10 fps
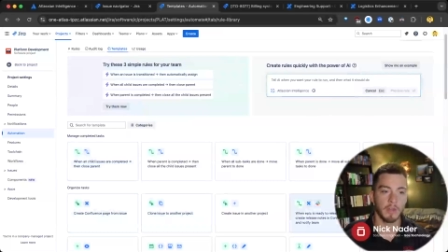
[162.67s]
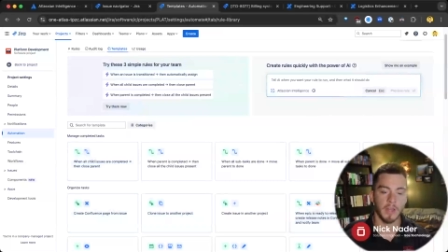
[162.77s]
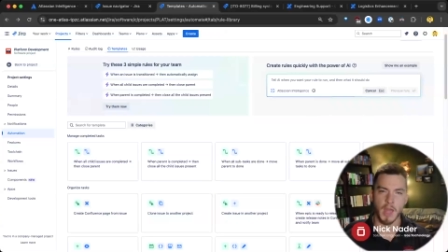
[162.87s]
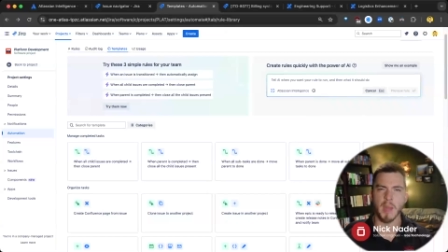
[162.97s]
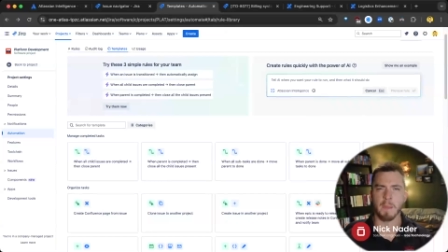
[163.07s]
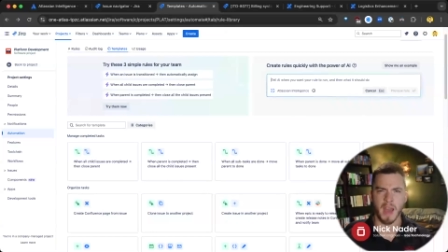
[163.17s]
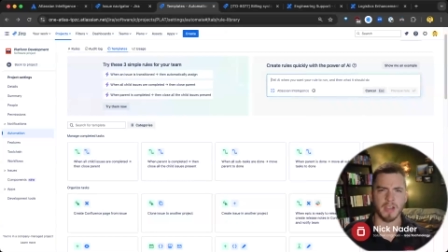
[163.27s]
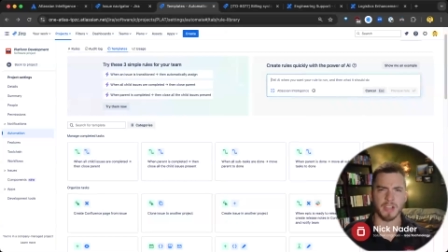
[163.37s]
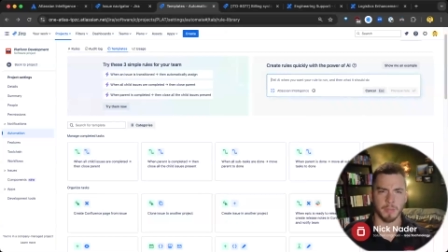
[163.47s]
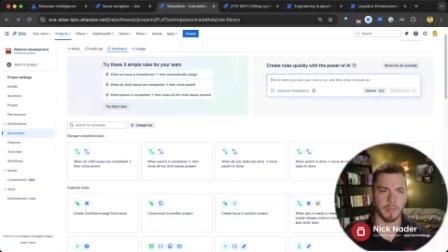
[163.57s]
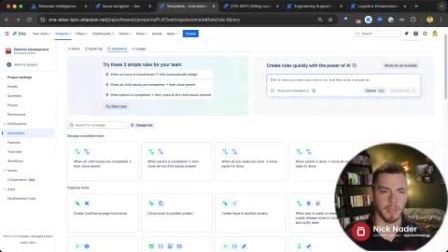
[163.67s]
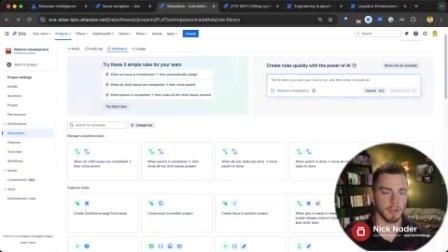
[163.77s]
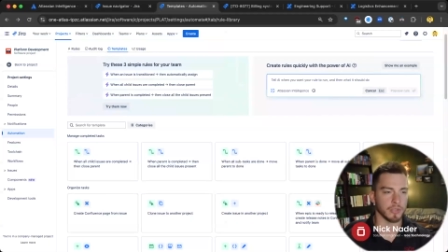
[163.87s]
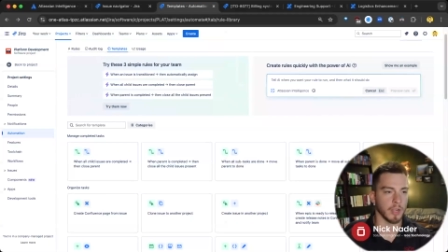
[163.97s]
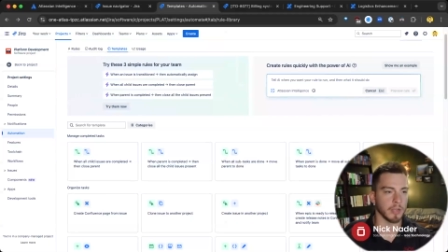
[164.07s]
it matched something that you're
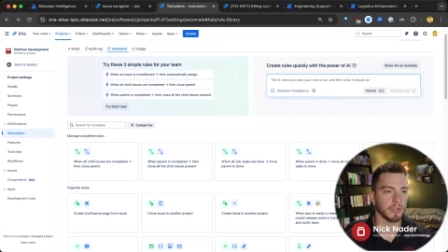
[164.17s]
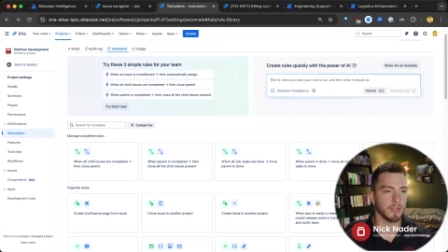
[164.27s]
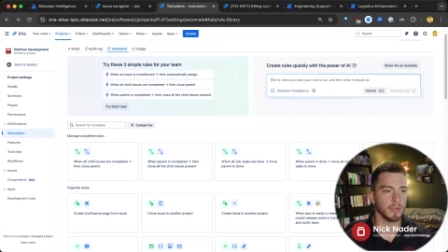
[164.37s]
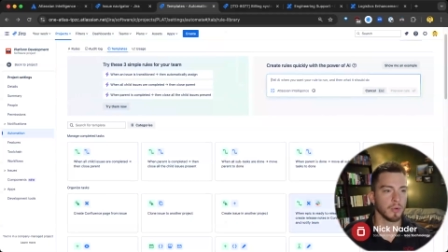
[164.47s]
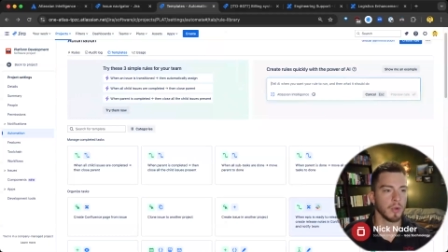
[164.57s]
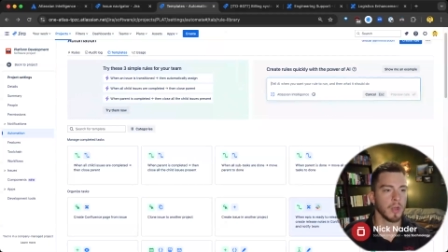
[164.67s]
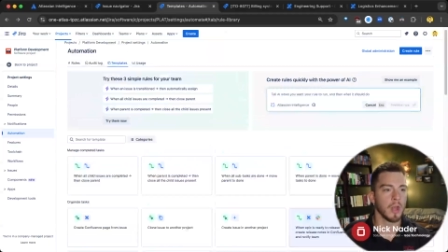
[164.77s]
trying to do,